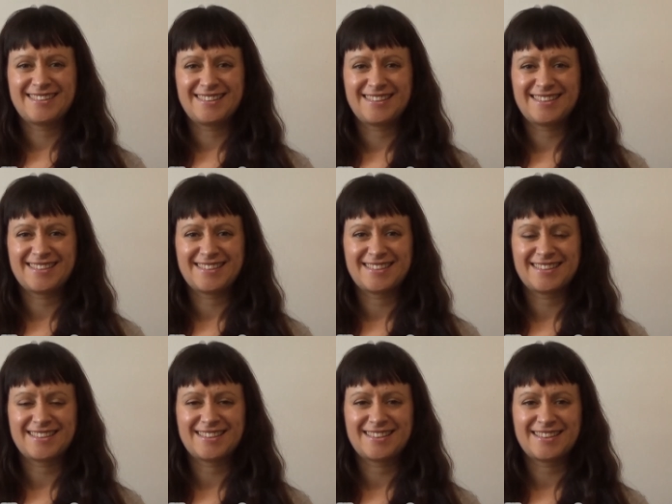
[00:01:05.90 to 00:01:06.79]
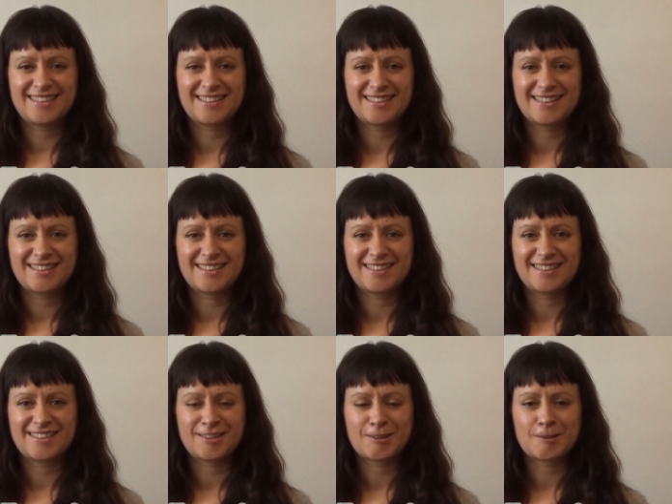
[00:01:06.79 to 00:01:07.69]
So what was it like growing up as a
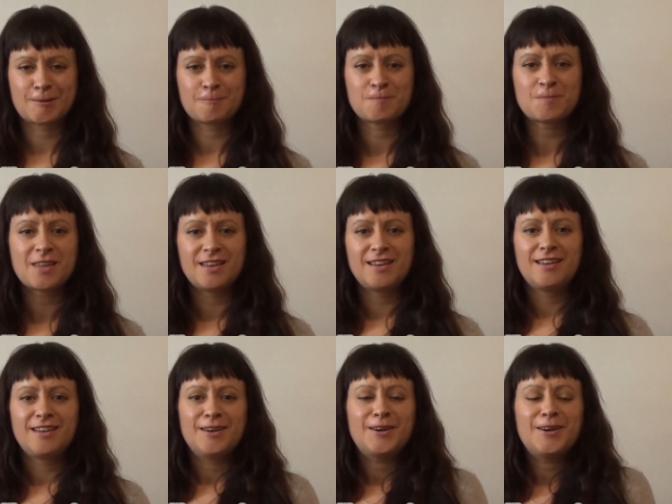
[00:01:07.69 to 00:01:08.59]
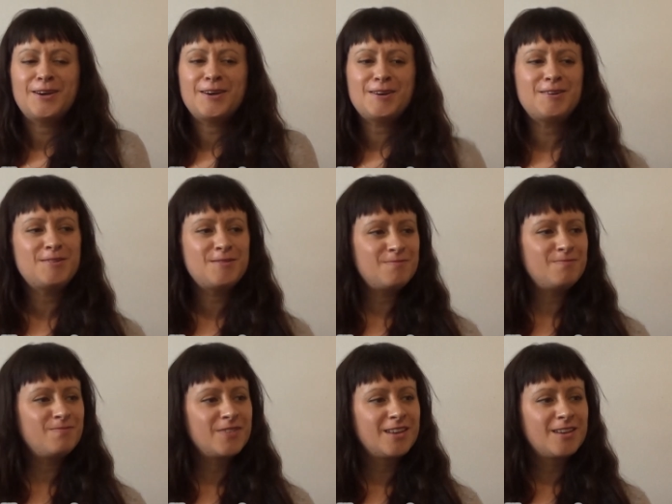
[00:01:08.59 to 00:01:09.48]
vegan?
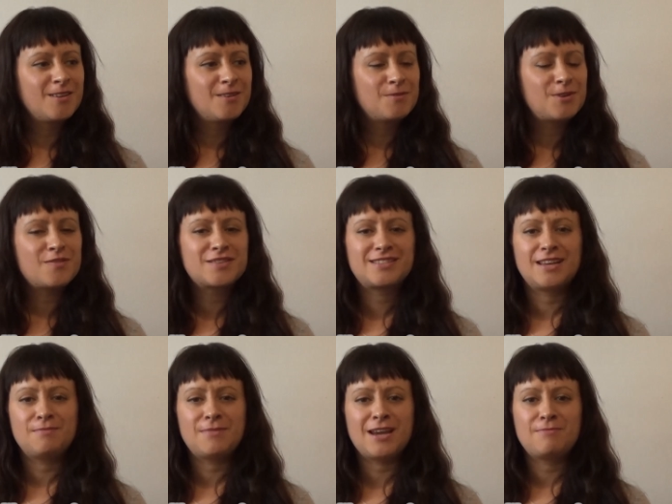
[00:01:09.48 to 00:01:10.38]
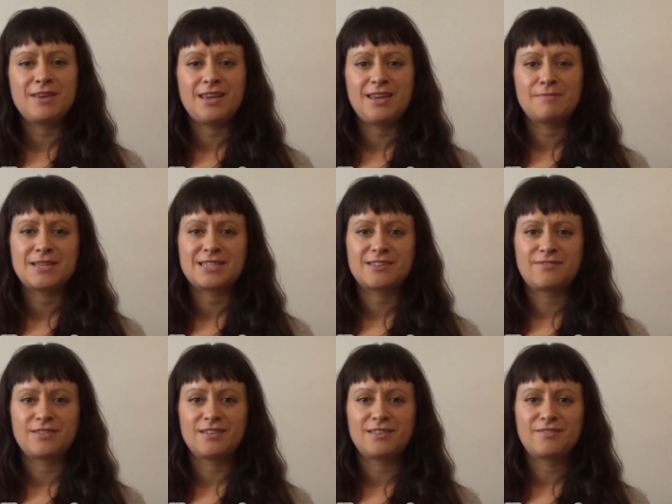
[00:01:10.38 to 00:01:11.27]
Um, well, obviously it made me a bit
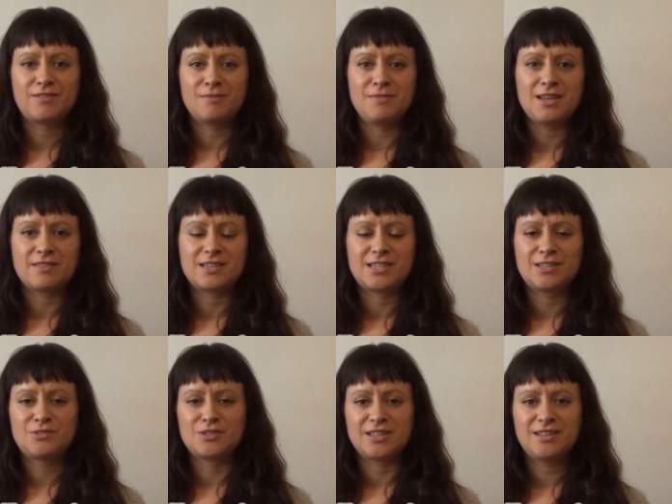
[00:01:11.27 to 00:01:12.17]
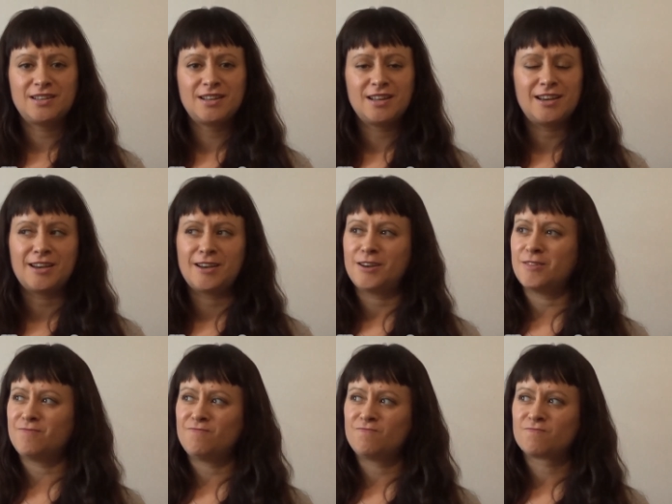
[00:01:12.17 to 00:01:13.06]
different from the other children.
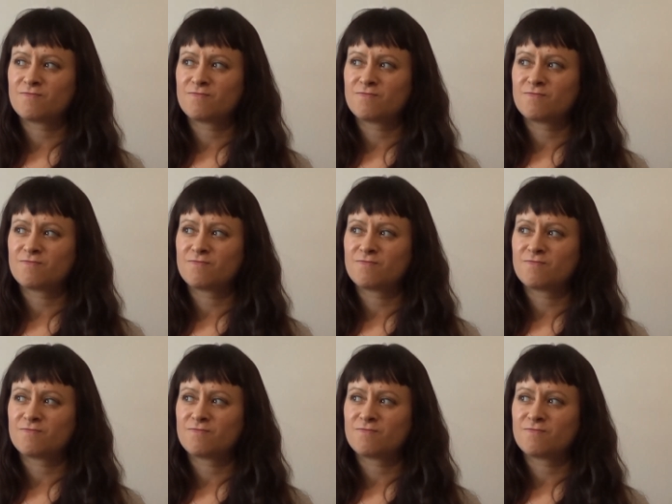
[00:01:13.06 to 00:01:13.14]
Um,